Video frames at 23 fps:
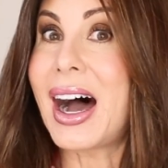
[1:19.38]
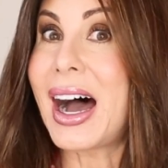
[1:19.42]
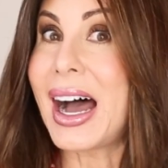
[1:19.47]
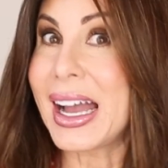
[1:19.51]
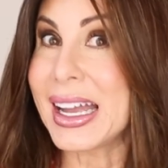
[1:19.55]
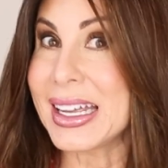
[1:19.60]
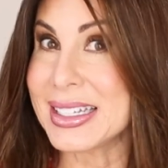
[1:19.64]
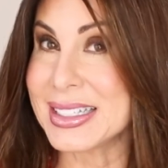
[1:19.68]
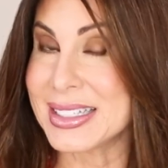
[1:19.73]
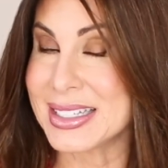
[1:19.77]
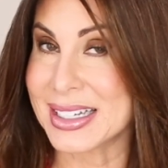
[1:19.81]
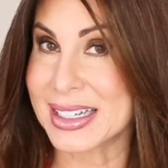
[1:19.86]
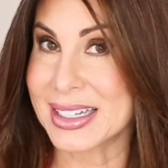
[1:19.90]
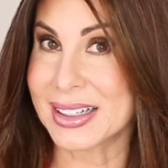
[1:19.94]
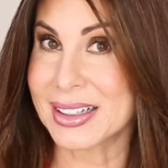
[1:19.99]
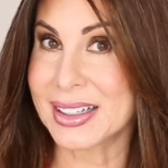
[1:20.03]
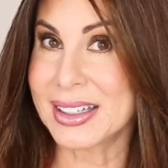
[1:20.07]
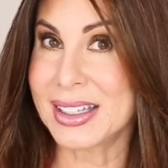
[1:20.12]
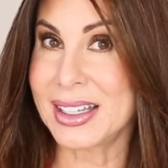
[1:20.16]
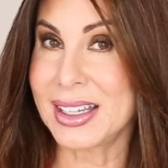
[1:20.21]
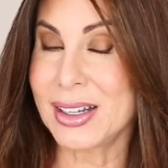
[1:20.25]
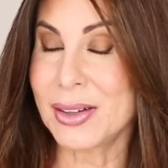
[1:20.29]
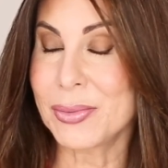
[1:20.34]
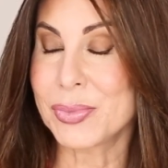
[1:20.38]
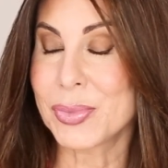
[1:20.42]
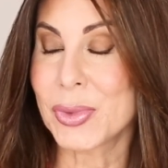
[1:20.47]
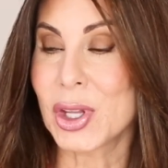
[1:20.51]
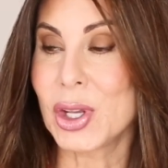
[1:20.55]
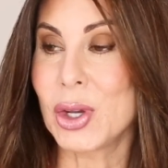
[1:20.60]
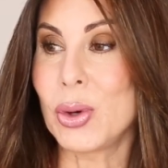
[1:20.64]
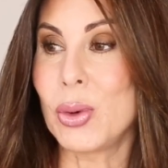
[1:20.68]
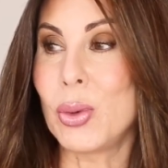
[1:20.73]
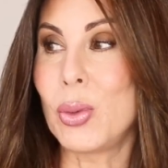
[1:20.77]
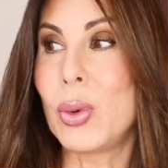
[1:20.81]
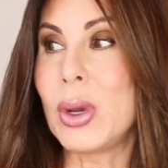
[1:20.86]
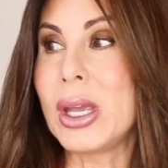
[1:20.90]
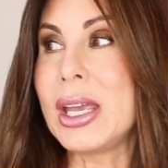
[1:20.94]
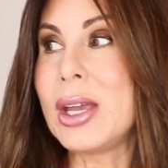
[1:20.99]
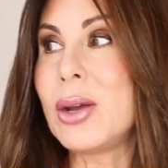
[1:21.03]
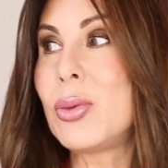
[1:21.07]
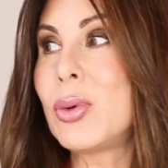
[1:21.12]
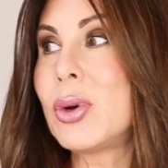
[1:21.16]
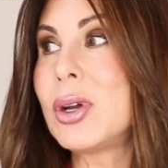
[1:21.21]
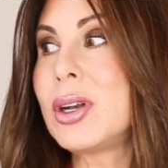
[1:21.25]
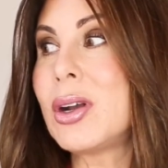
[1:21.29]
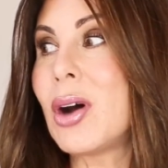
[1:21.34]
Ideally,
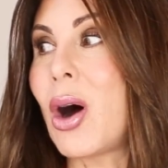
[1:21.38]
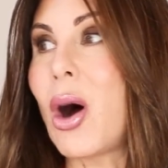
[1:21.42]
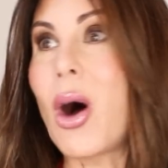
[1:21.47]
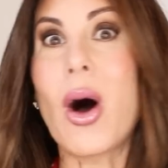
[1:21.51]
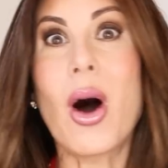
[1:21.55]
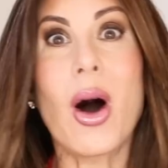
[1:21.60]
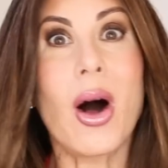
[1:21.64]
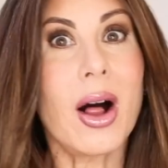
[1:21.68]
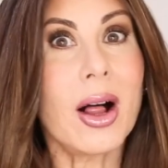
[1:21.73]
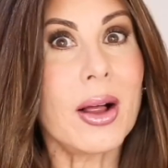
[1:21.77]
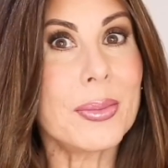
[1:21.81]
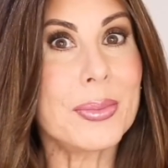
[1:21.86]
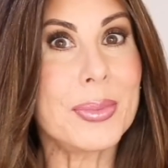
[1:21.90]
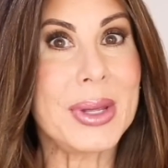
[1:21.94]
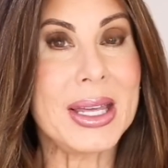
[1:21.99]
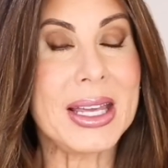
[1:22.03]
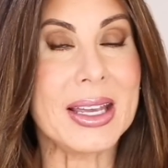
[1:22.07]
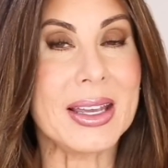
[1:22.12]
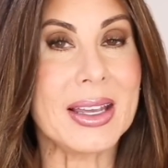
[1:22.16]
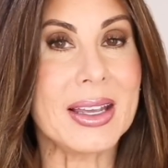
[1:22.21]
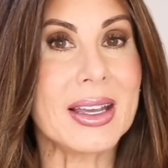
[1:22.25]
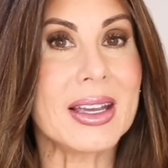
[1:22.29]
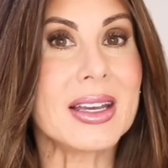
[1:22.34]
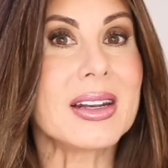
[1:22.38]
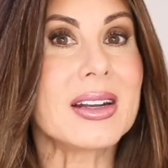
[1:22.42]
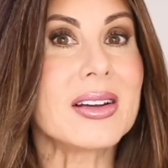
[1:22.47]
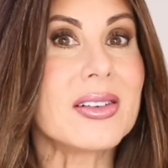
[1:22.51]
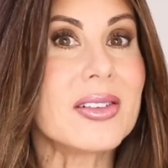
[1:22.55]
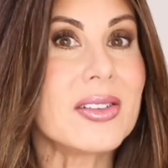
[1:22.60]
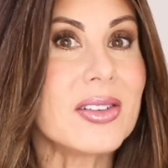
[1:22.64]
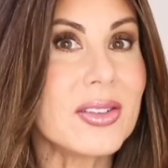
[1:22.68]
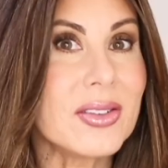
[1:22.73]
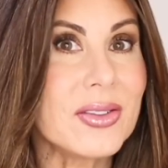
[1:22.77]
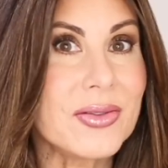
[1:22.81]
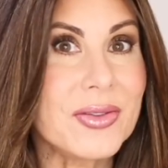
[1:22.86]
we would all be in a